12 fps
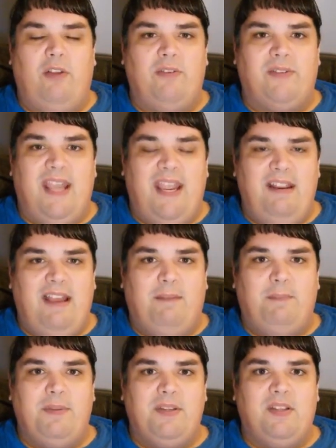There's eight
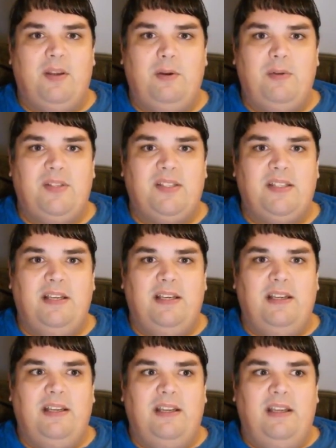episodes,
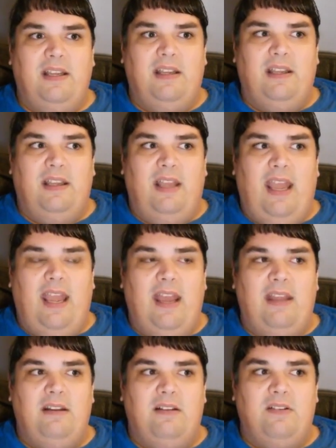
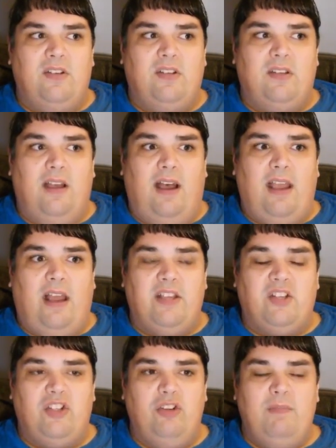and I, I
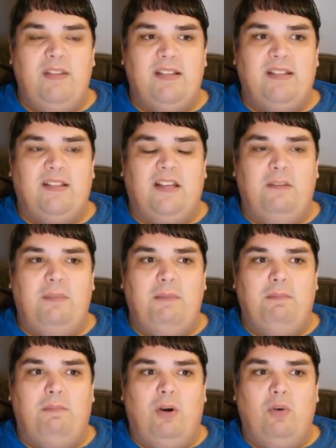assume this is going to be
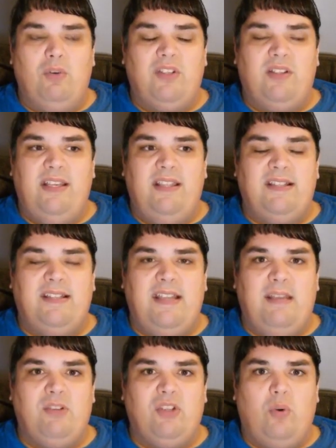mostly the
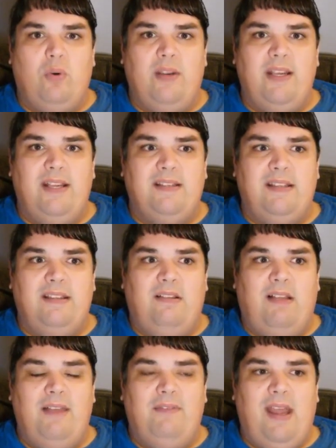same story as in the
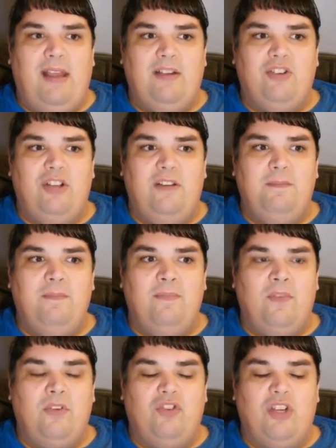live action,
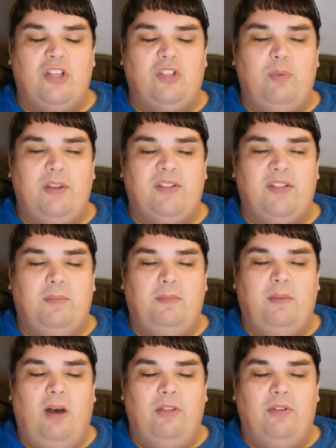just with
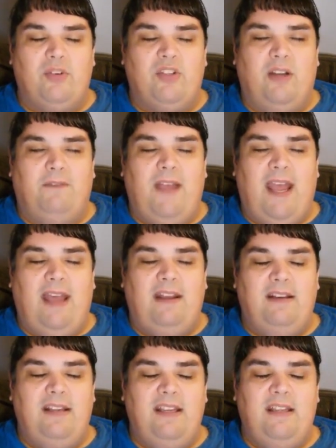some other stuff
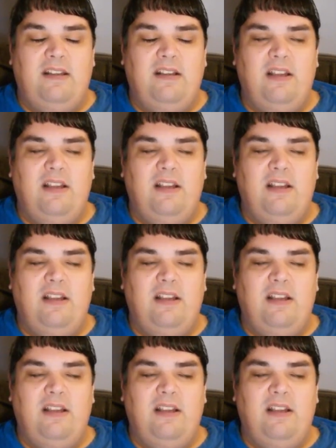added in,